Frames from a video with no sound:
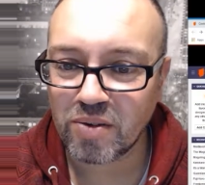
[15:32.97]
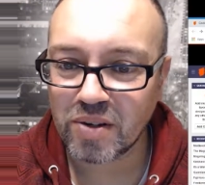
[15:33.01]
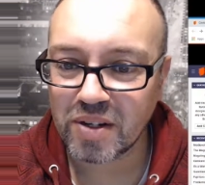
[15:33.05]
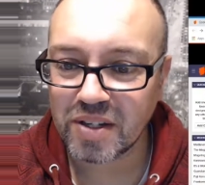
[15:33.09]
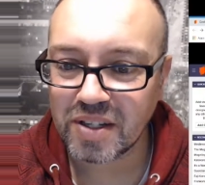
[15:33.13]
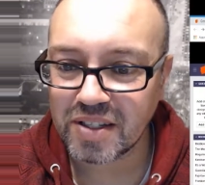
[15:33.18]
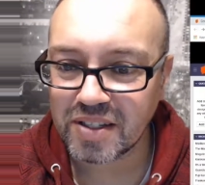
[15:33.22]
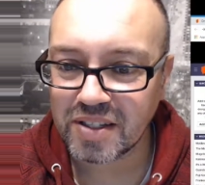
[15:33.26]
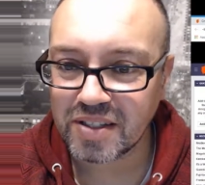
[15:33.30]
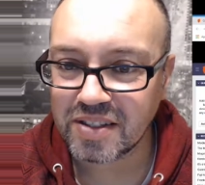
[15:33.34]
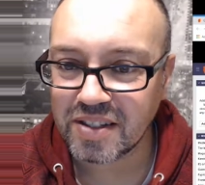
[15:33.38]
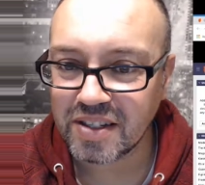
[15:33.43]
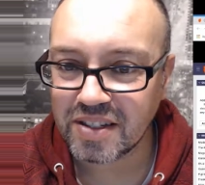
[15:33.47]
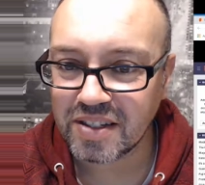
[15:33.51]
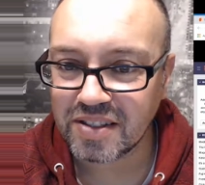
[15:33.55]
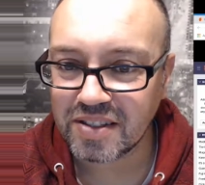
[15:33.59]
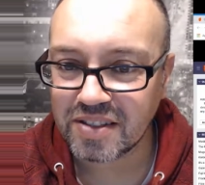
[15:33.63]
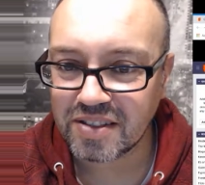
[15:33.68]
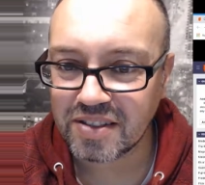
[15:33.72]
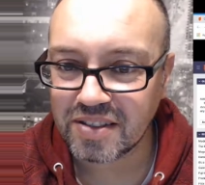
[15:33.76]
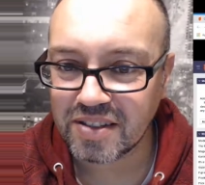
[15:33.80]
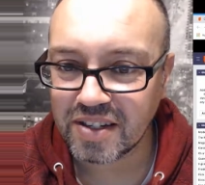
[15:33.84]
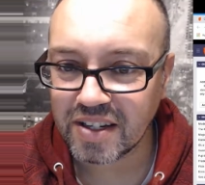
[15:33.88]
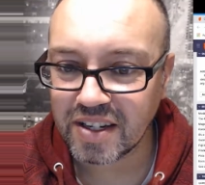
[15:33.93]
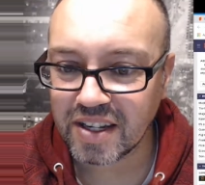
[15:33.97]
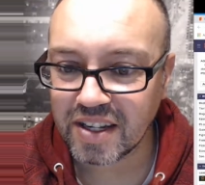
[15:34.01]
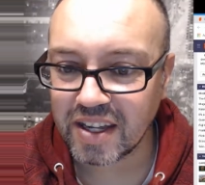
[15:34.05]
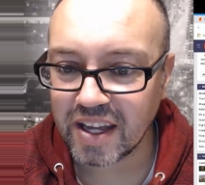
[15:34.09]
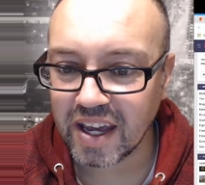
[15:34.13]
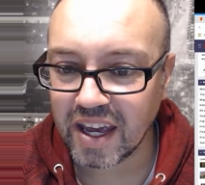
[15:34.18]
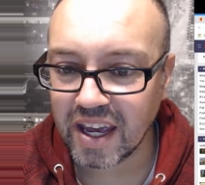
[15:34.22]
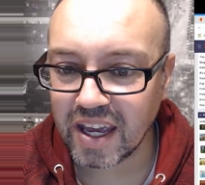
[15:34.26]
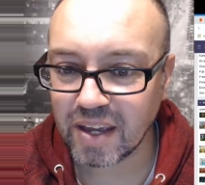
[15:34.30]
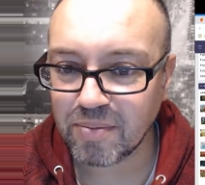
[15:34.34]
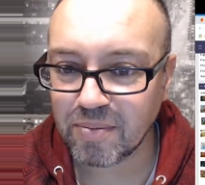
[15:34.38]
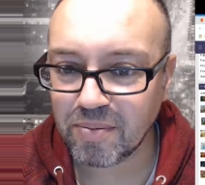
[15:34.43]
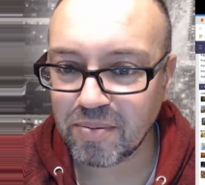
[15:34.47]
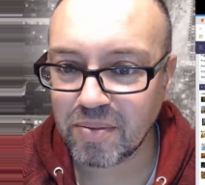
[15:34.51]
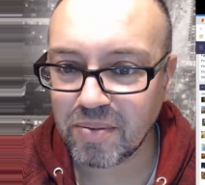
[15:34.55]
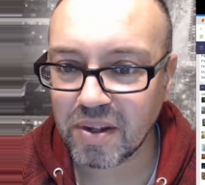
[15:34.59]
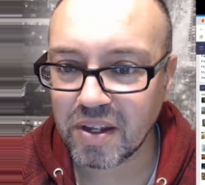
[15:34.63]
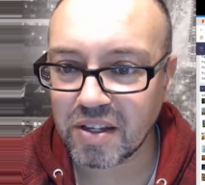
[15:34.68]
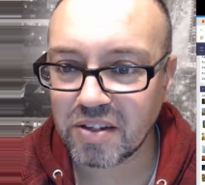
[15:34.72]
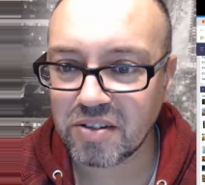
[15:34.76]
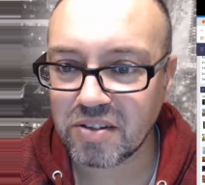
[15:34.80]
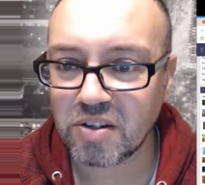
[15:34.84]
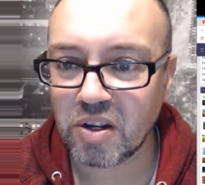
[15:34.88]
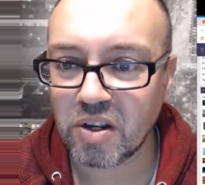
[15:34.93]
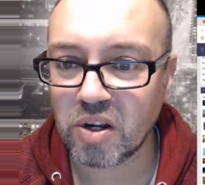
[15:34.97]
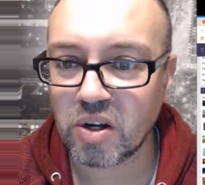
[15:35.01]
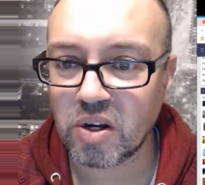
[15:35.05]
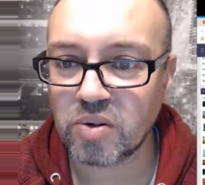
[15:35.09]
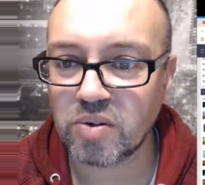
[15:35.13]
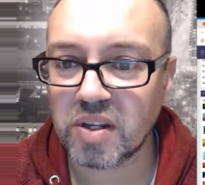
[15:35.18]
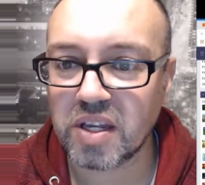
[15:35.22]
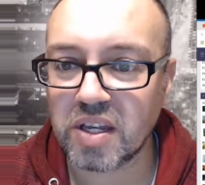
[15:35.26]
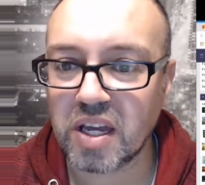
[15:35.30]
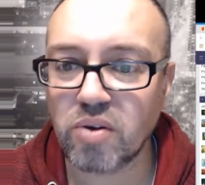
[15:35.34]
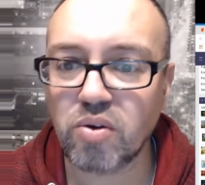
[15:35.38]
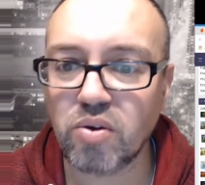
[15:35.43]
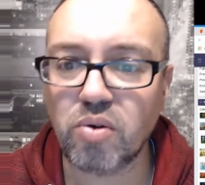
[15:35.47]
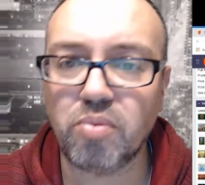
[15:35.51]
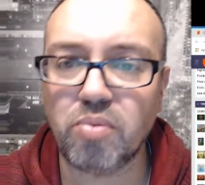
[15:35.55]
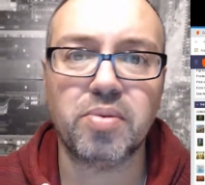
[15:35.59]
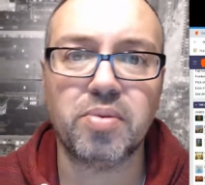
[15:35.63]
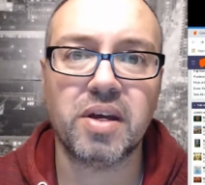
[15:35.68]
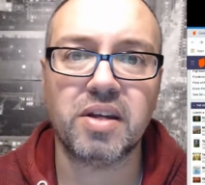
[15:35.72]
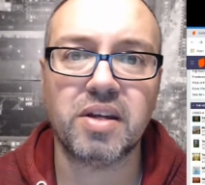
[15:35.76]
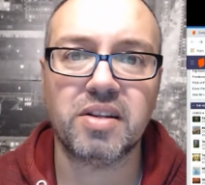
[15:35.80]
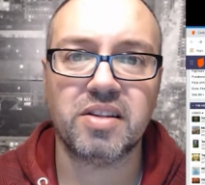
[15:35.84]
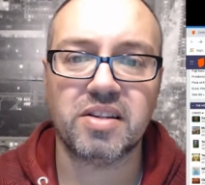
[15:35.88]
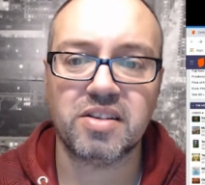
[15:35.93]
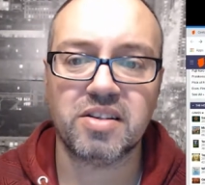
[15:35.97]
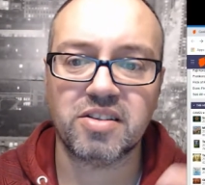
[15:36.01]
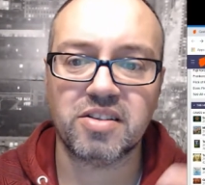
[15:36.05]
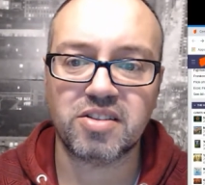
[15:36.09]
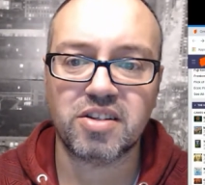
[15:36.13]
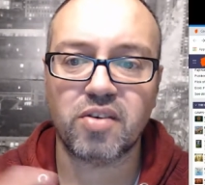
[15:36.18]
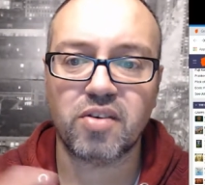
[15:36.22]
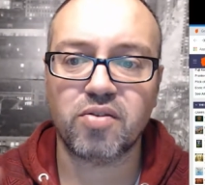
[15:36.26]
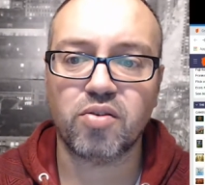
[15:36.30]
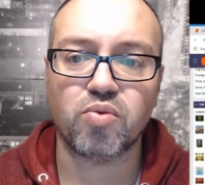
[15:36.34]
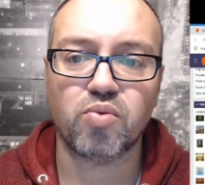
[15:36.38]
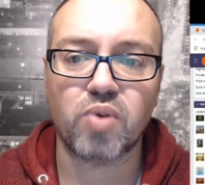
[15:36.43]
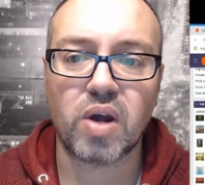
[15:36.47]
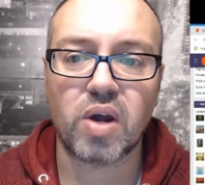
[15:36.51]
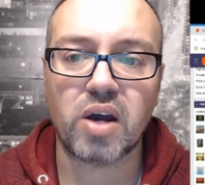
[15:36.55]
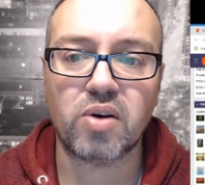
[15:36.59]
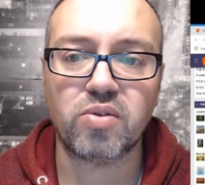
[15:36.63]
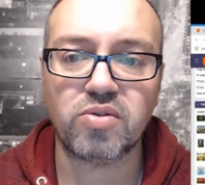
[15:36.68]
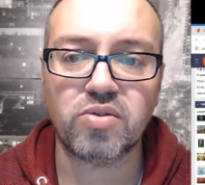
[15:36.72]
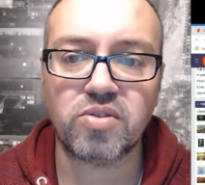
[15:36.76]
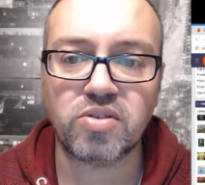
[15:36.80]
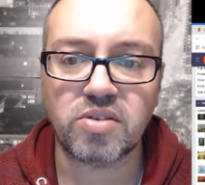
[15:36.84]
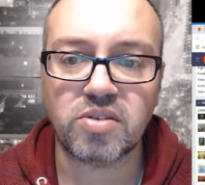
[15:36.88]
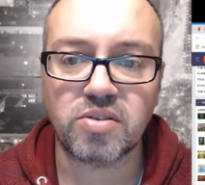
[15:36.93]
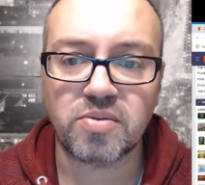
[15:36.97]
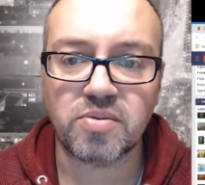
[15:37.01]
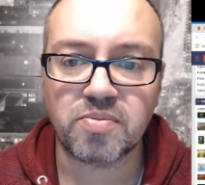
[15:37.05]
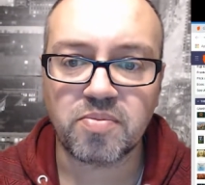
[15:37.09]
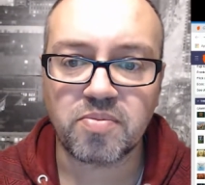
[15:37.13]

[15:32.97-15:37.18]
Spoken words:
this is the game. So the game will be played in 7 rounds.